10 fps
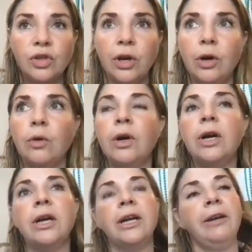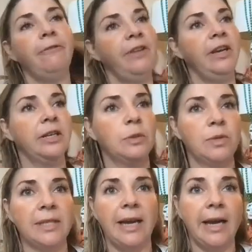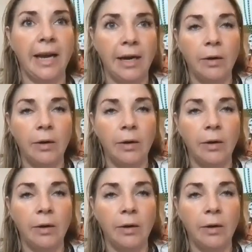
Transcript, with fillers: So if Venus was like,